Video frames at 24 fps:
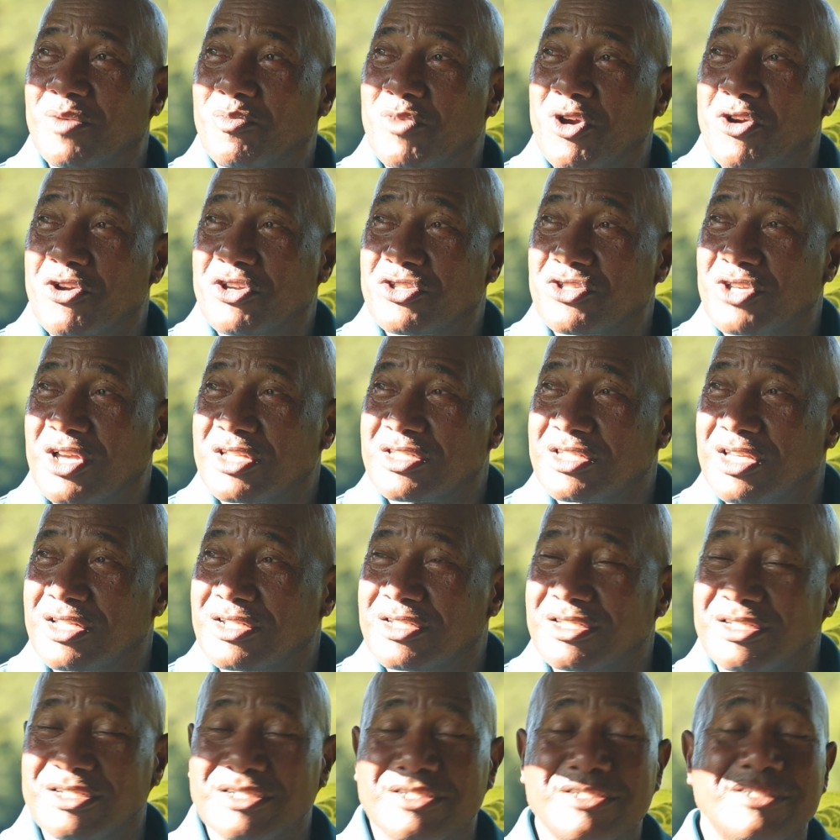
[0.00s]
Morris. I said,
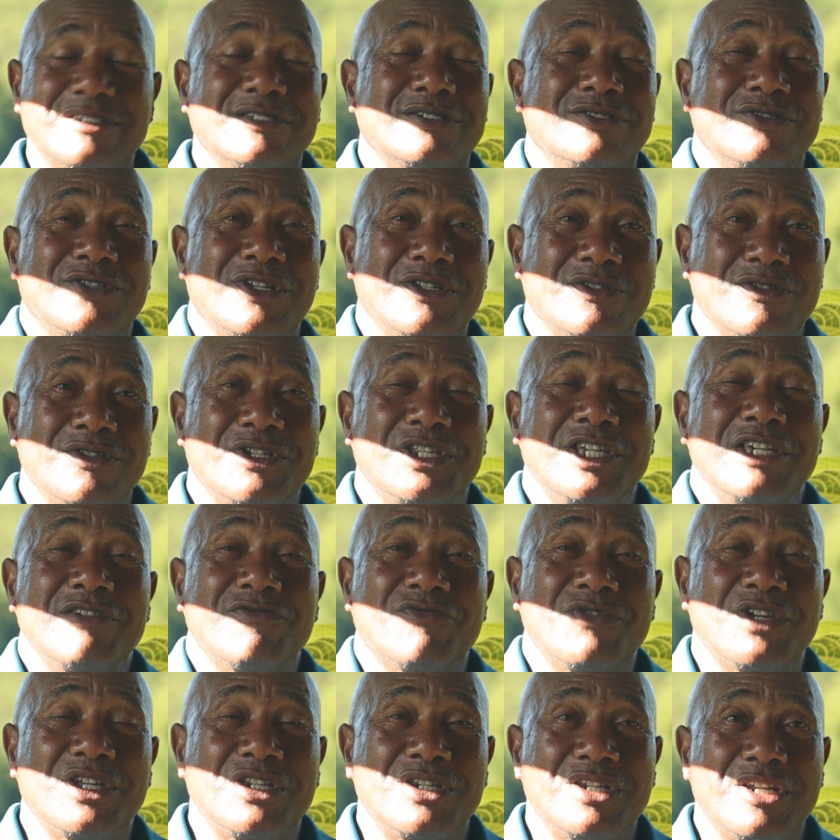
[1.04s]
good
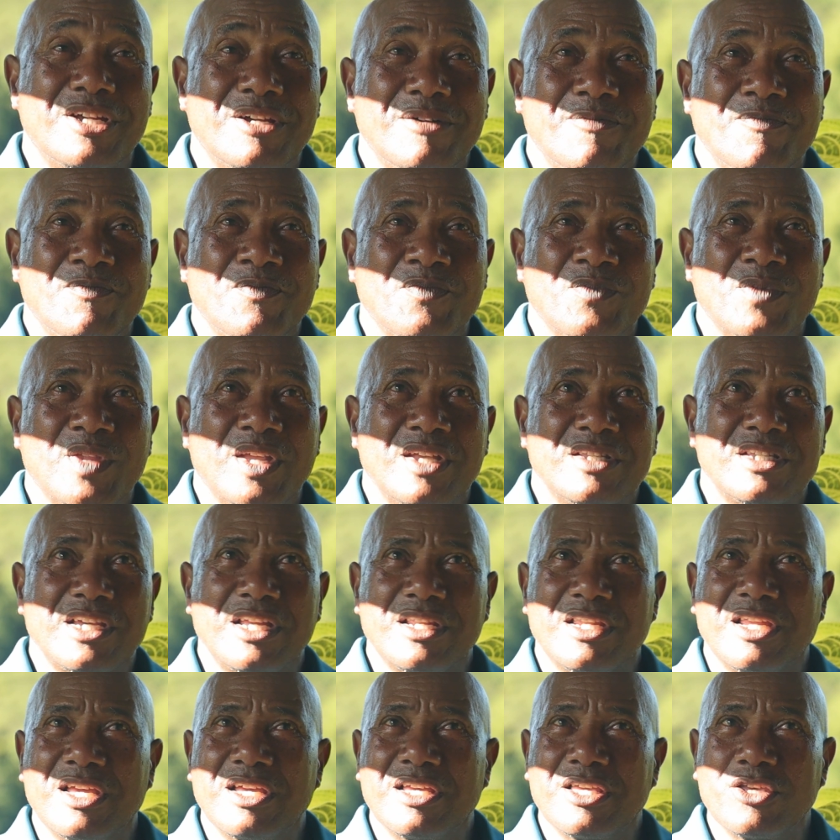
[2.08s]
evening. He said,
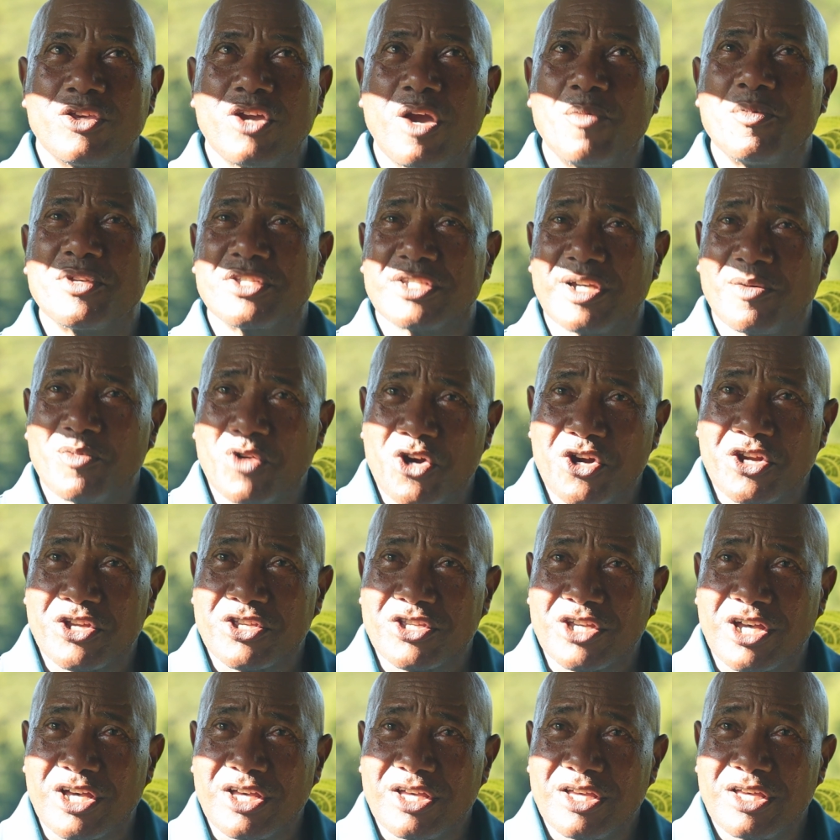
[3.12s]
you're Mr. Morris,
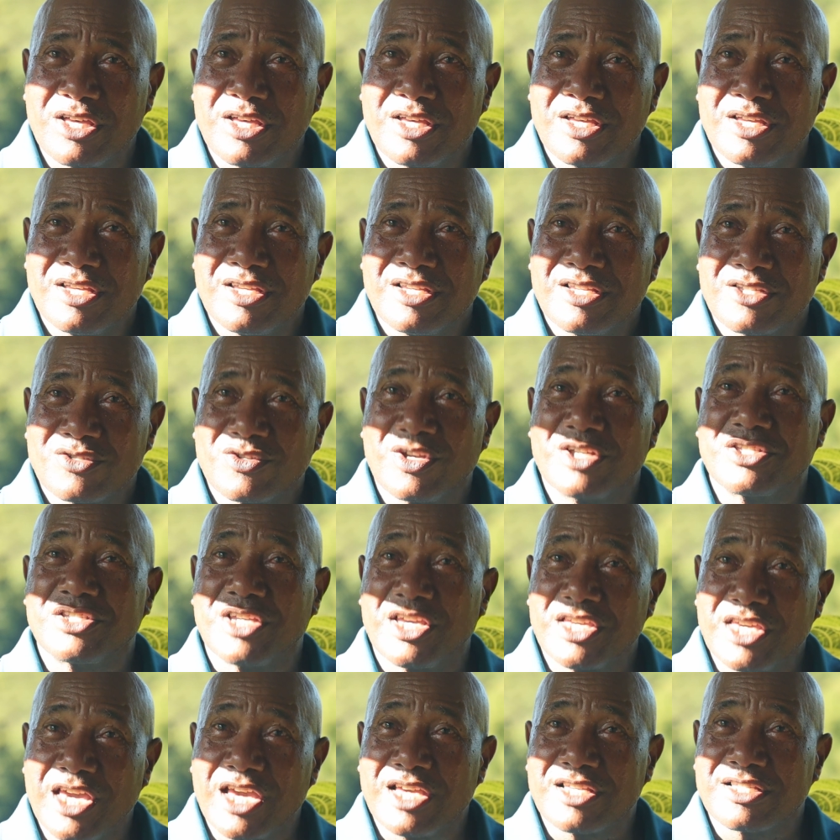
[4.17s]
sir? So I
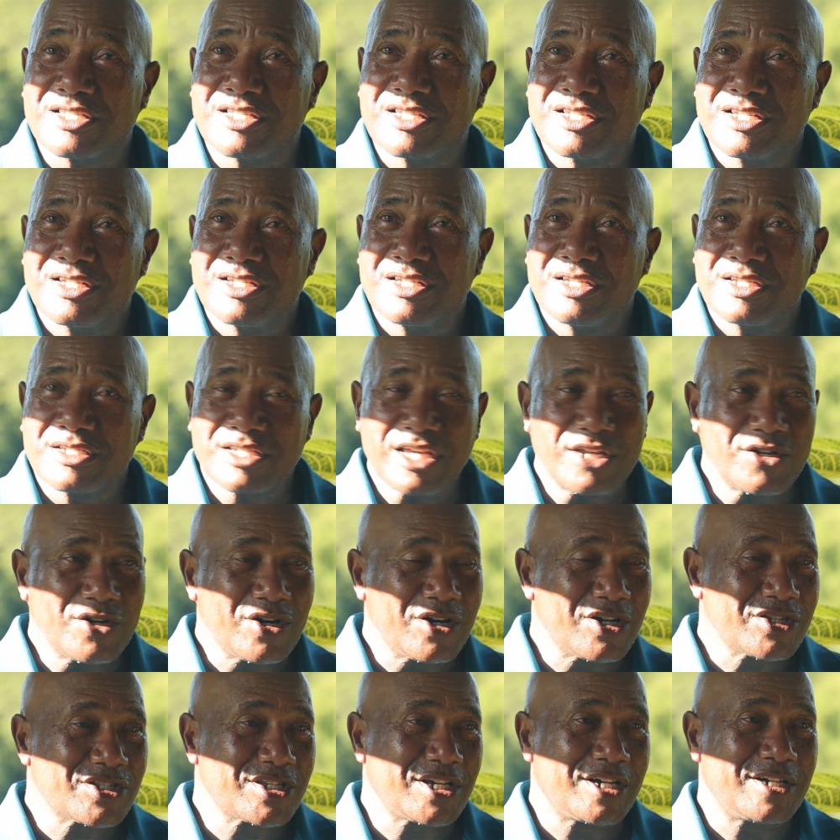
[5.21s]
said, yes. He said,
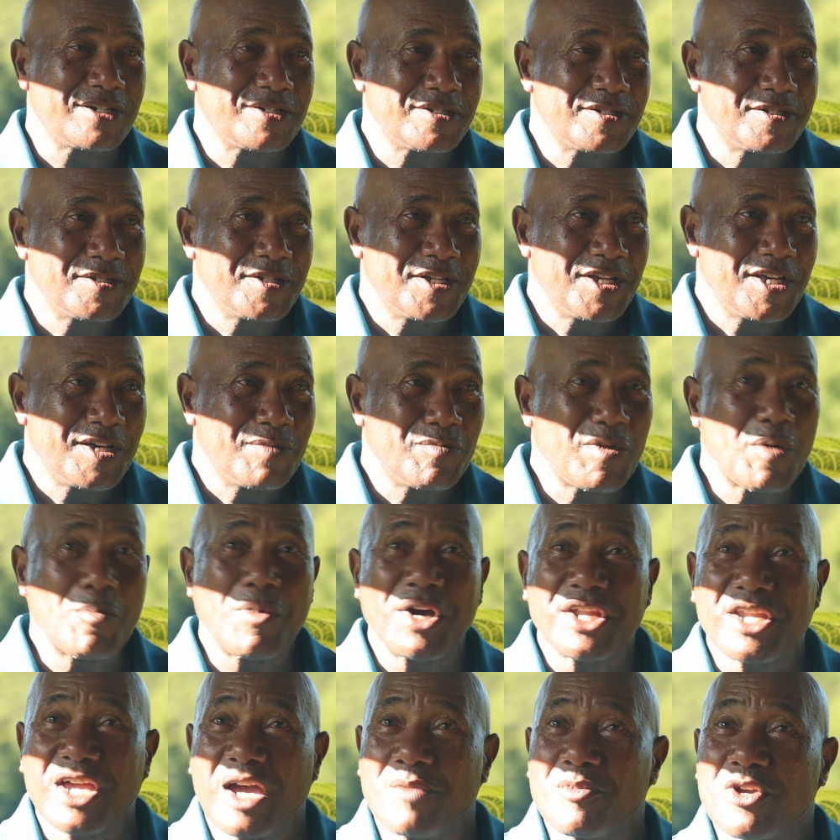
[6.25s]
no, sir. My
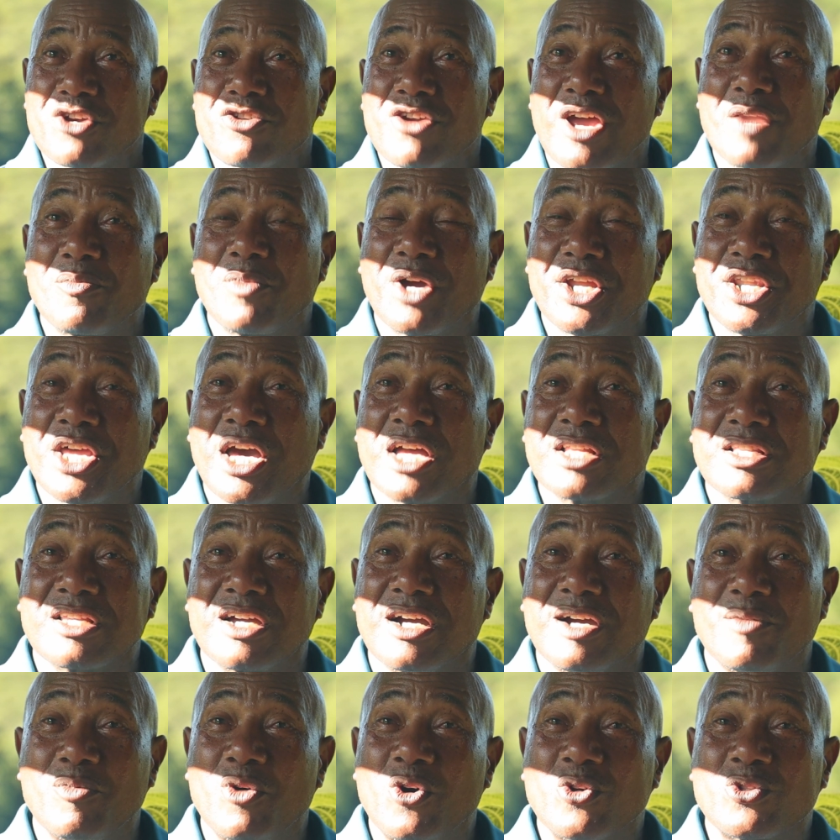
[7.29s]
mother and my grandmother
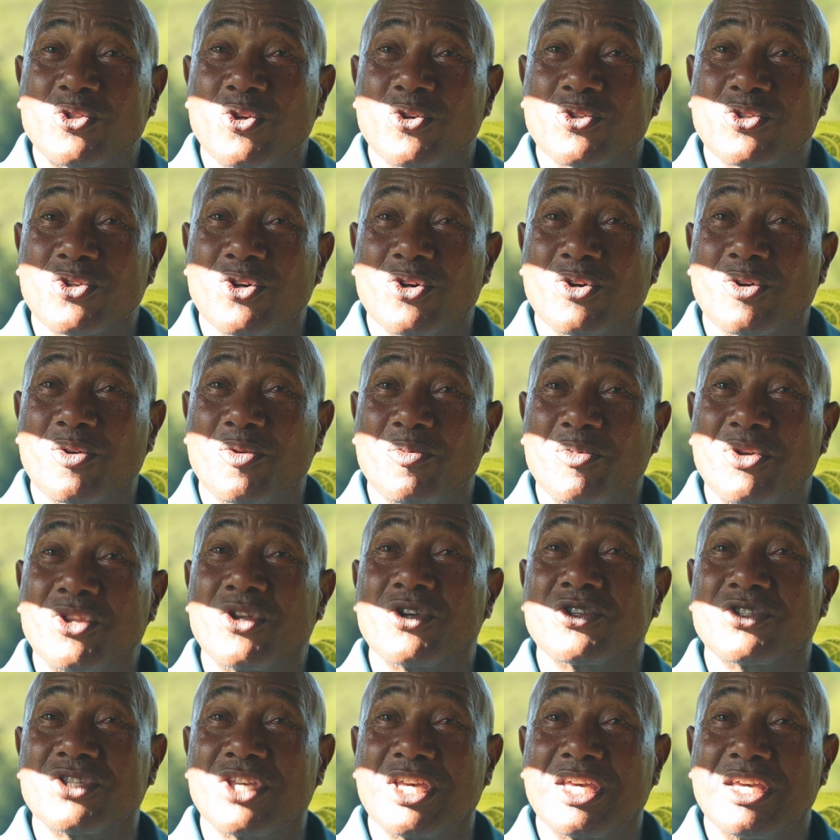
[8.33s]
talk about you, so we
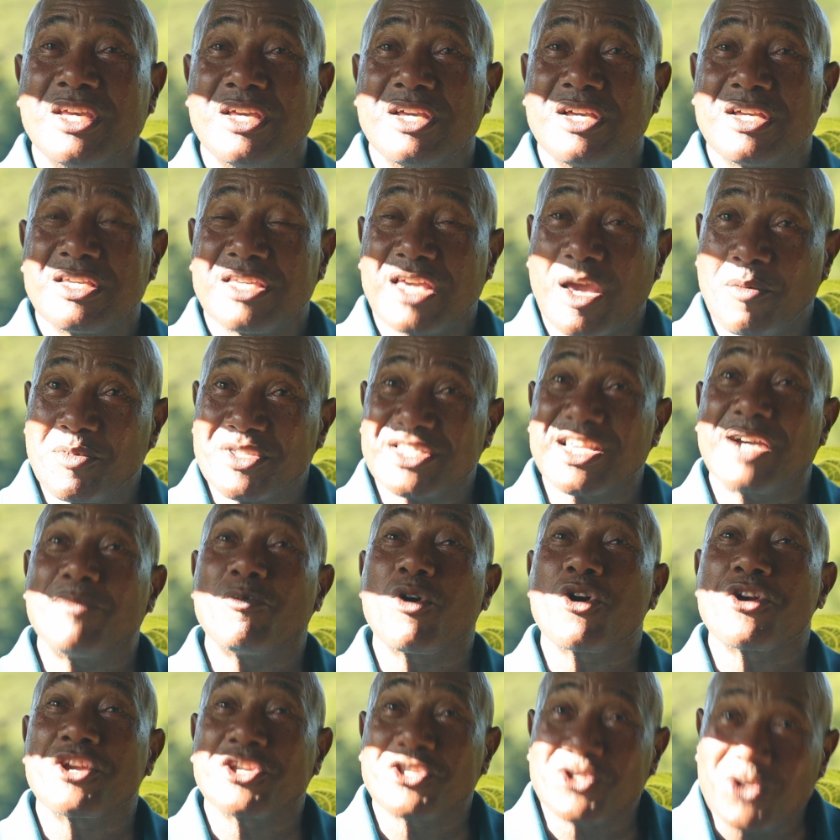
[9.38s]
not see. You're Mr.
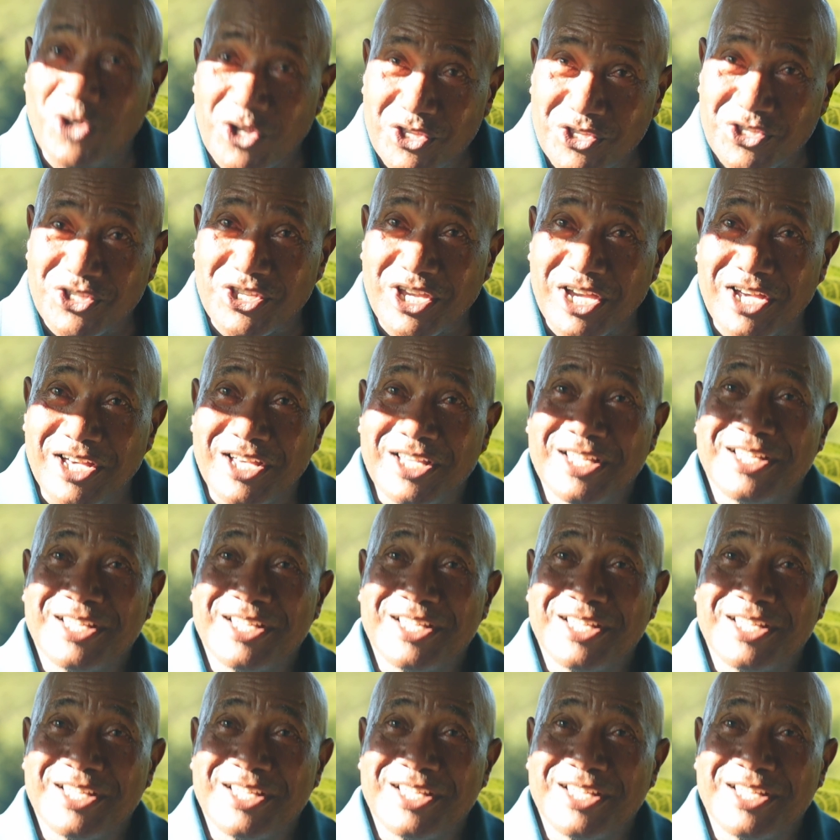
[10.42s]
Morris' son, sir?